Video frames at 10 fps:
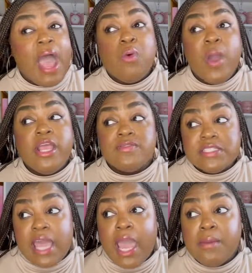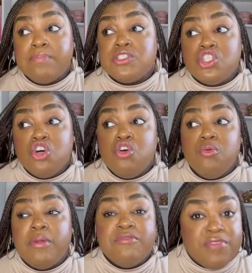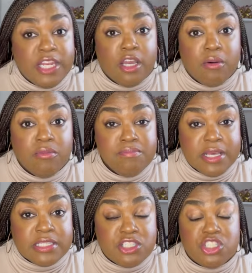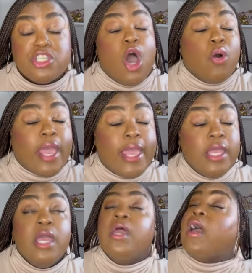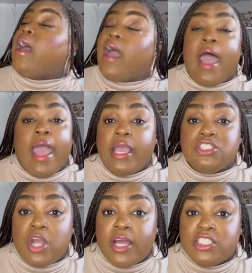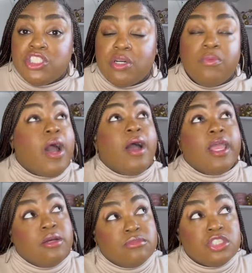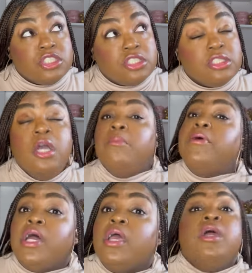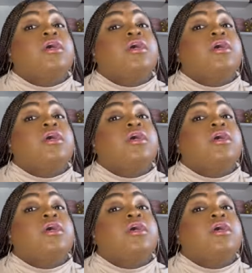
way of Skype, Zoom, and video messaging, okay? I ain't trying to, well, I am judging, but